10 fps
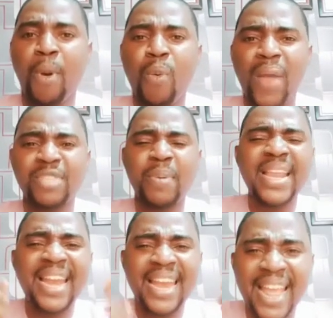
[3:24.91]
but we are
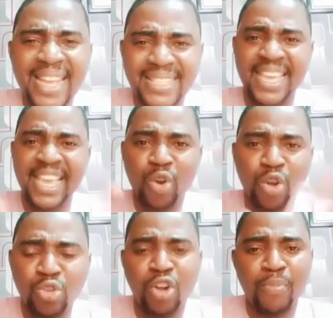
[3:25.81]
spending less in
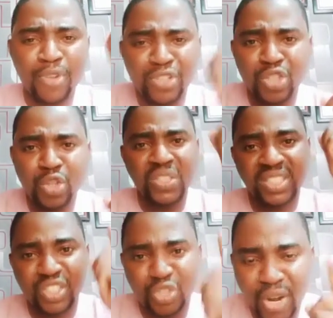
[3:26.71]
control of mosquito, which
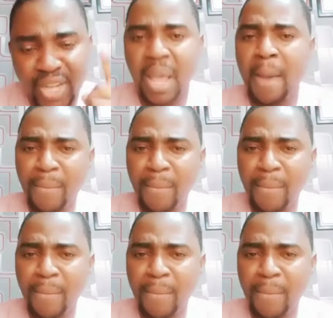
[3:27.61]
is the threat.